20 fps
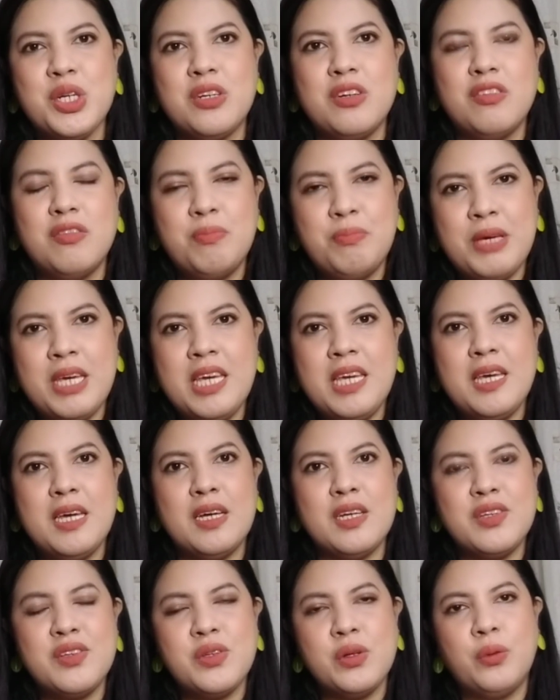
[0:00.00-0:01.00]
of
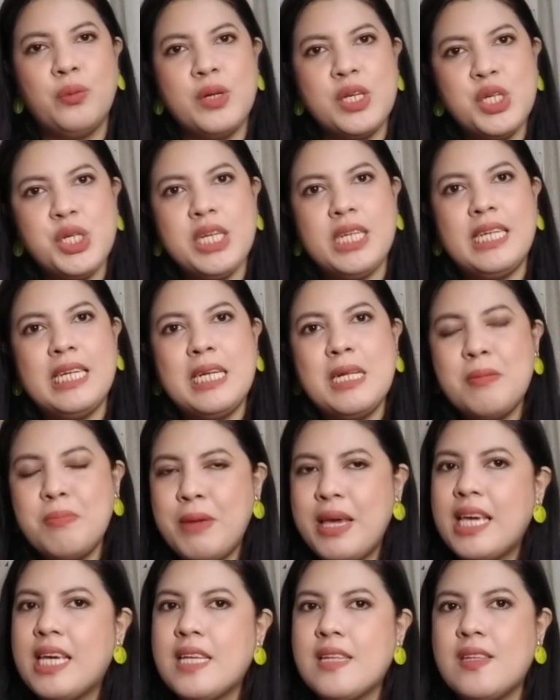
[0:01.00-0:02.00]
Pia. So when she didn't
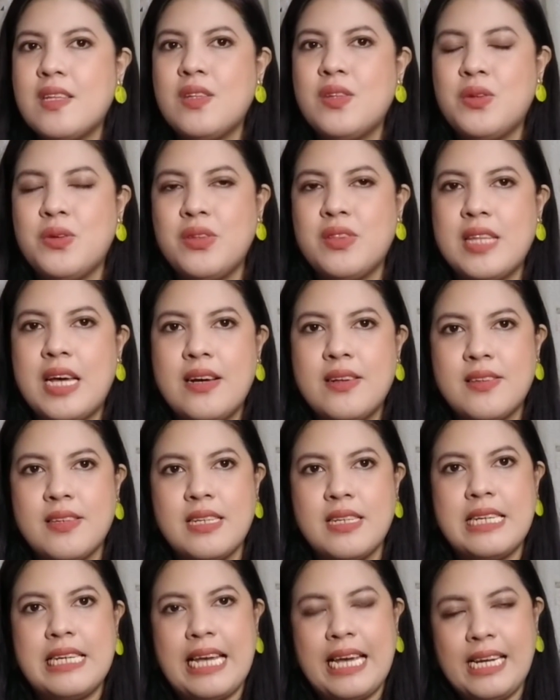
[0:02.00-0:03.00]
make it in
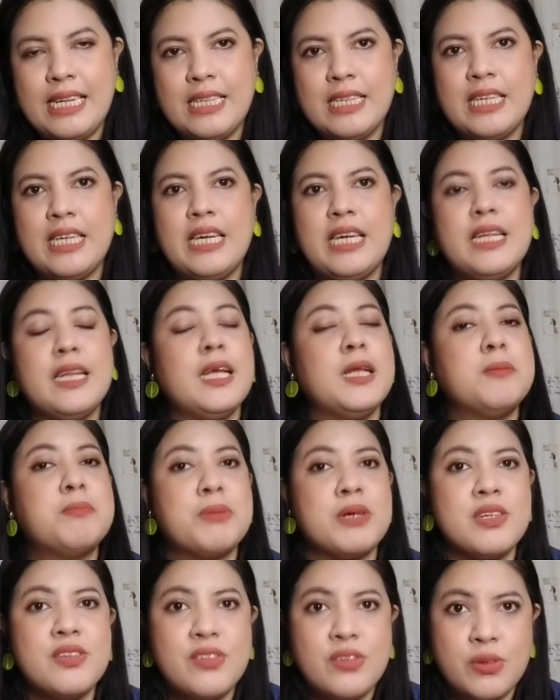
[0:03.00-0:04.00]
2018 and
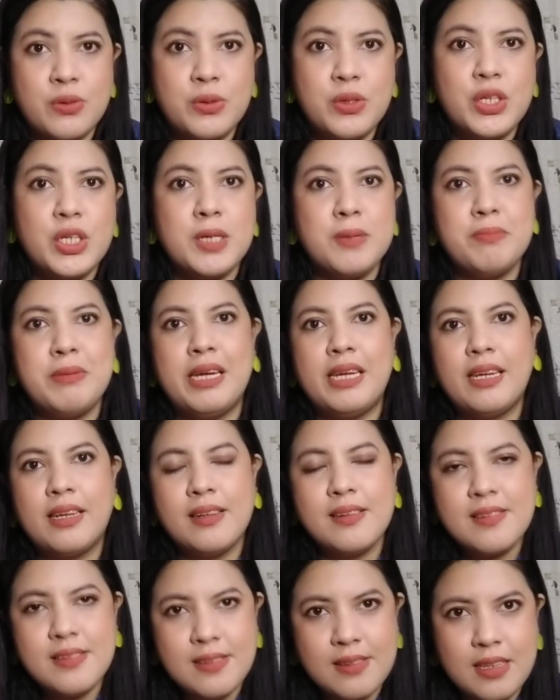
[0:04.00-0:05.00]
pursued her
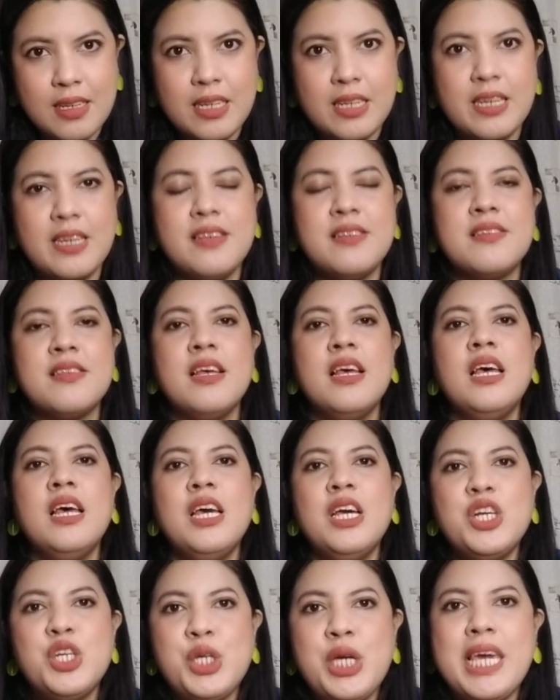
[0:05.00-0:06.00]
medical studies,
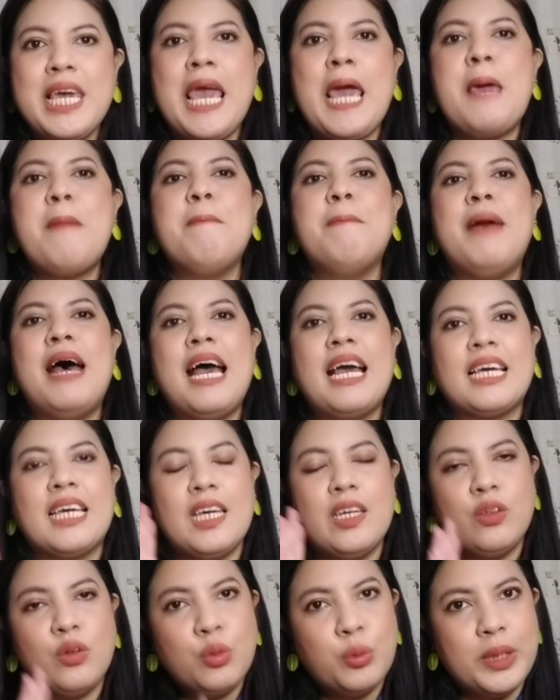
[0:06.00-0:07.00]
she came back
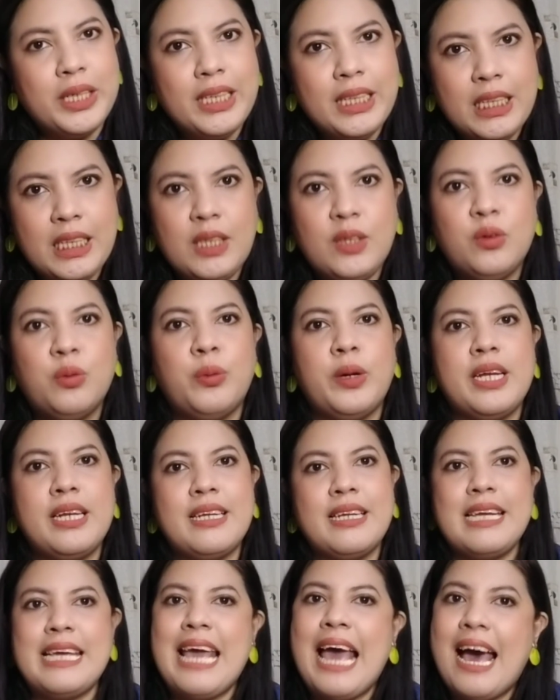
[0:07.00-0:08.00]
in
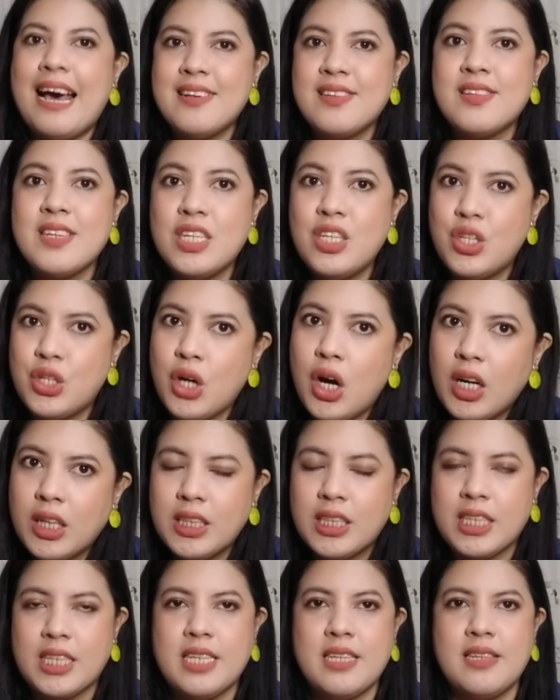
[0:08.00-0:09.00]
2020 as a doctor